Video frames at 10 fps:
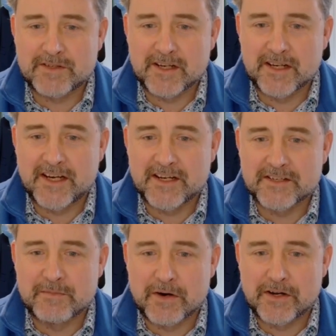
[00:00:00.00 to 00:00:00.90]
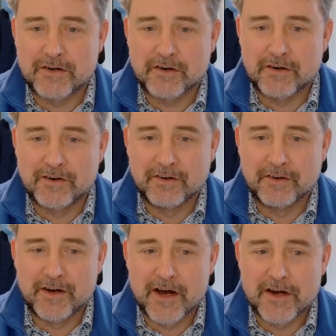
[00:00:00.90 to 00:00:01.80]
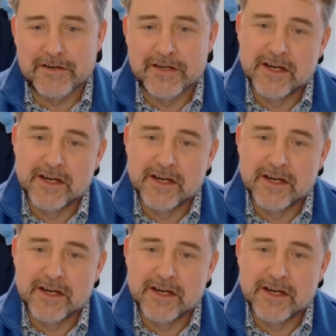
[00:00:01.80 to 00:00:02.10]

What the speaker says: that leaders might not know.